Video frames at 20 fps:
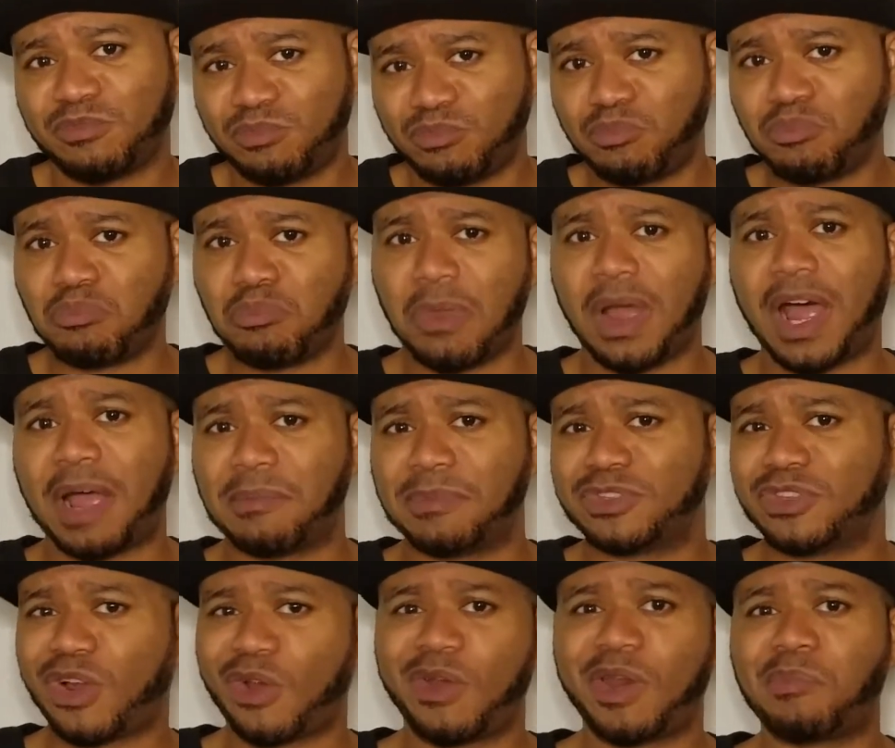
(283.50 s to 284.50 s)
mom has
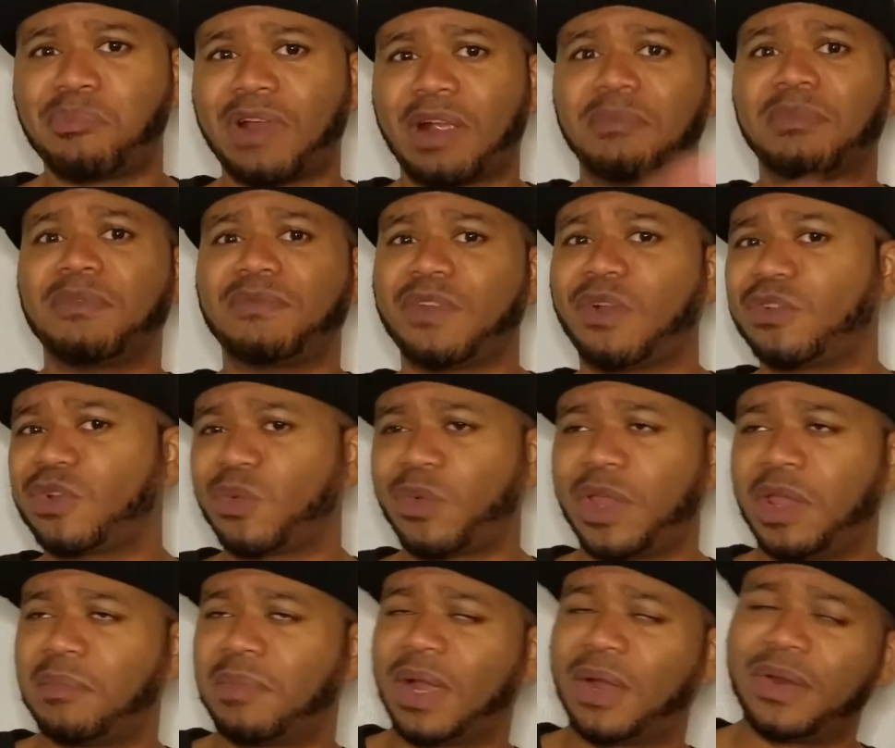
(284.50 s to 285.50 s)
already probably felt a way
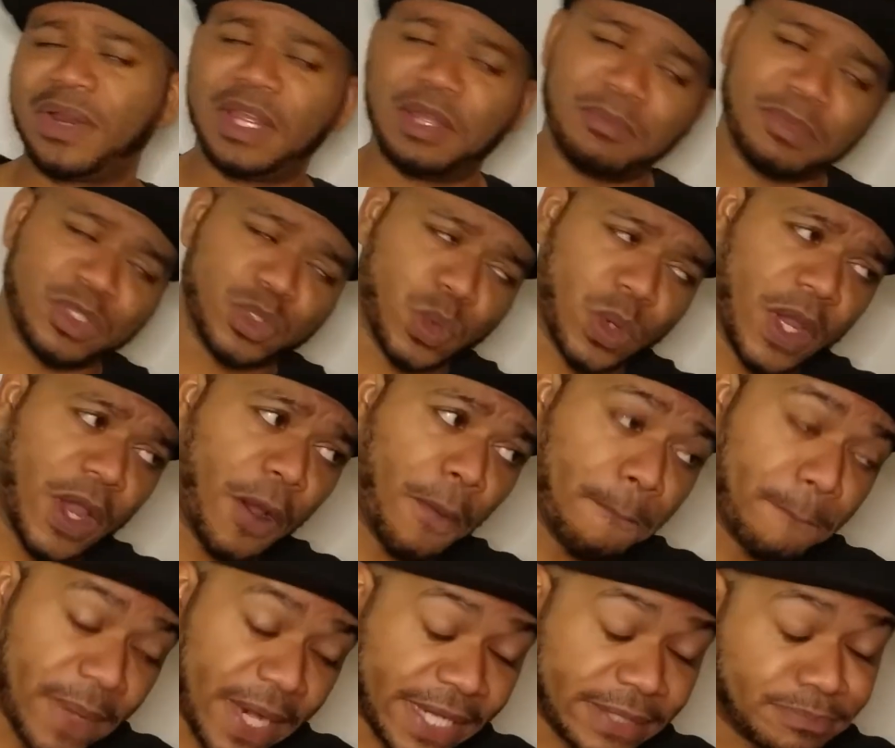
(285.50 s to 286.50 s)
about him as well.
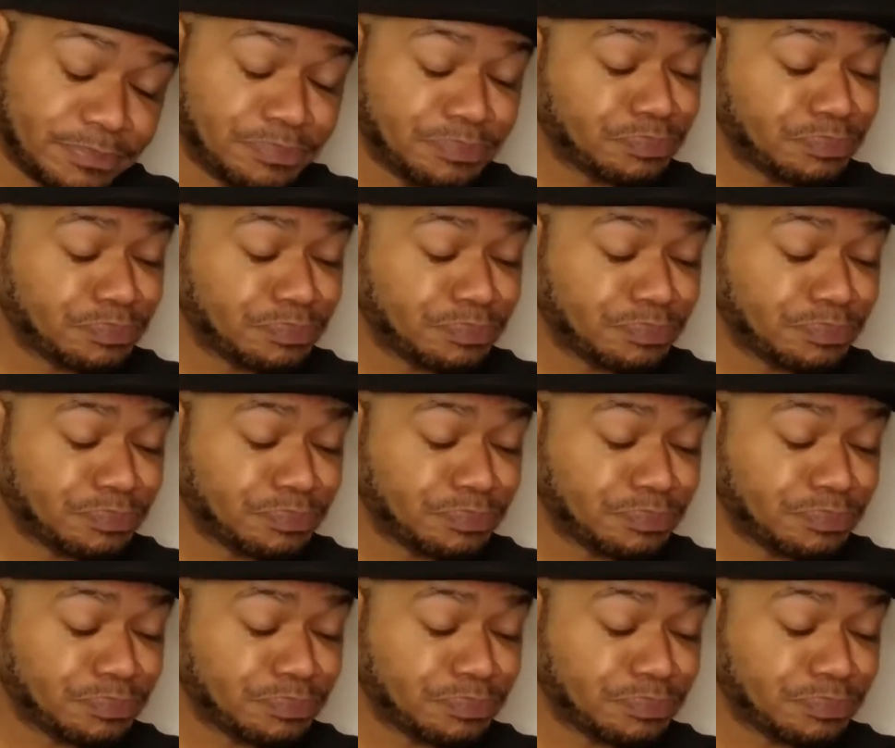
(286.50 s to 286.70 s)
But